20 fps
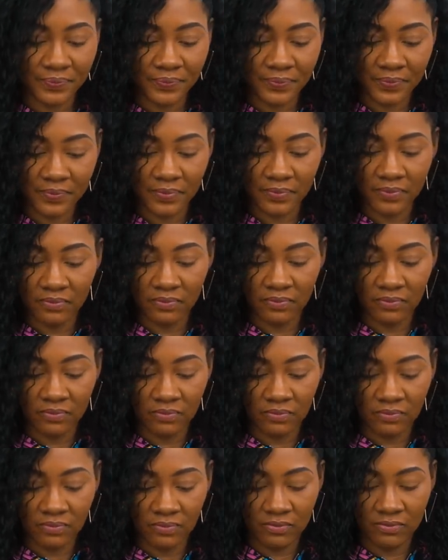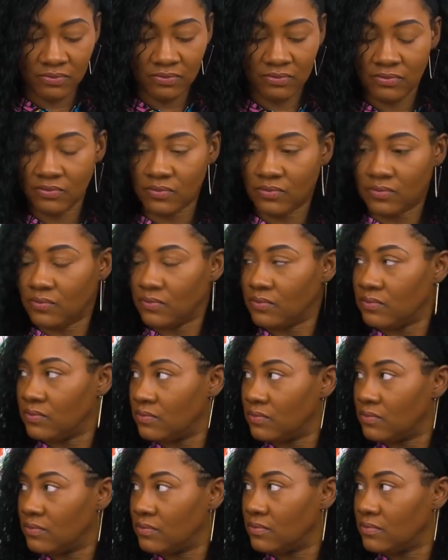
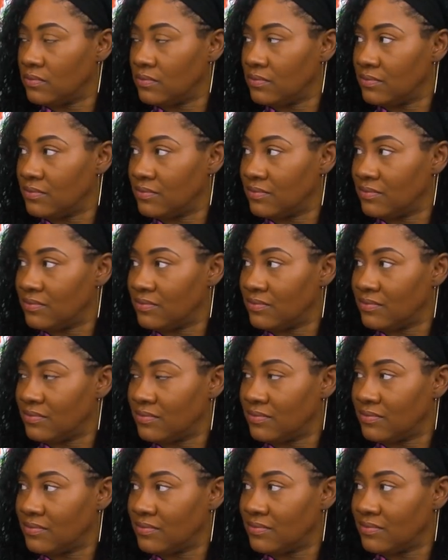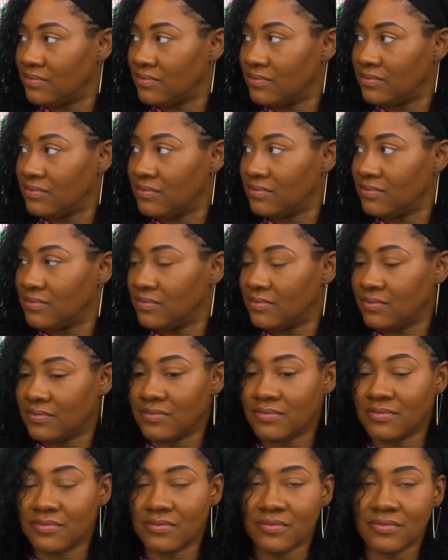
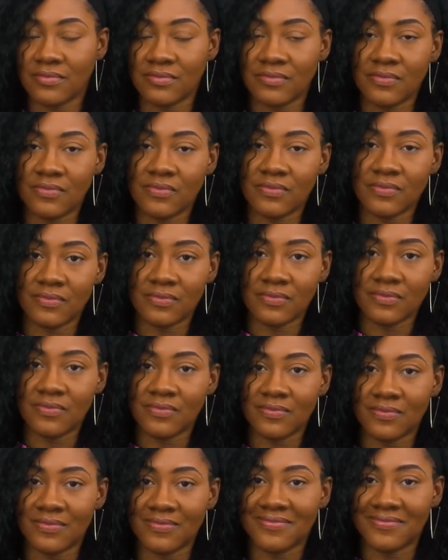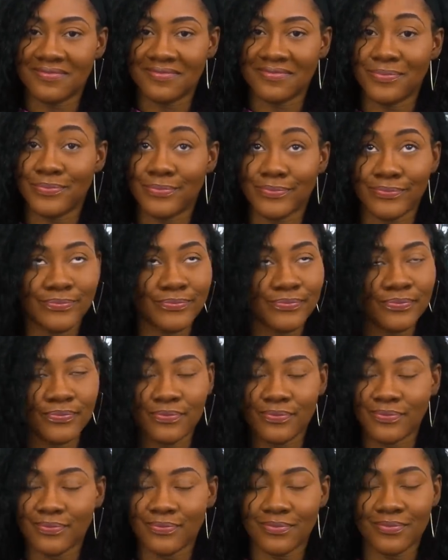
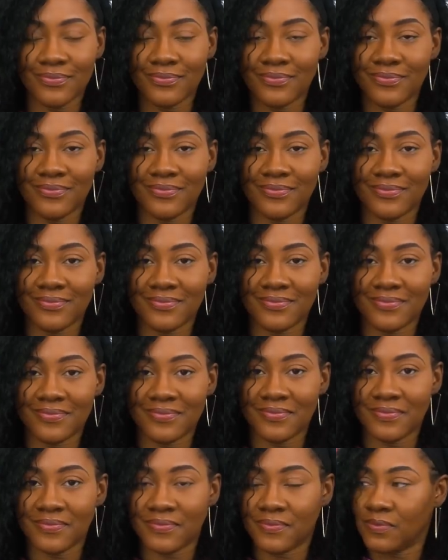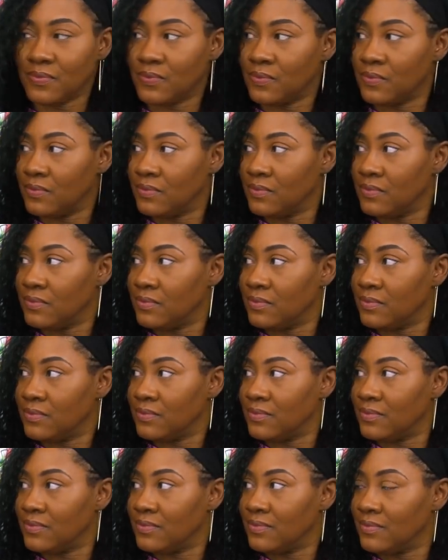
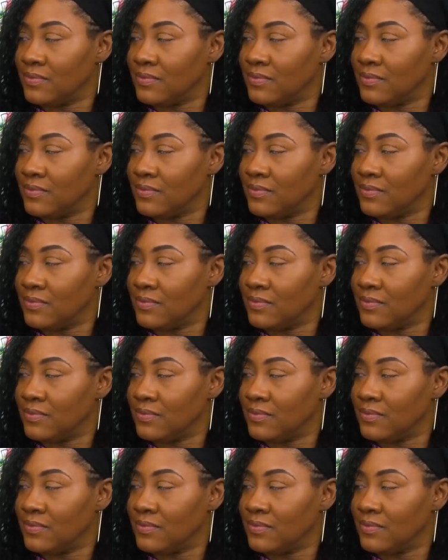(silent)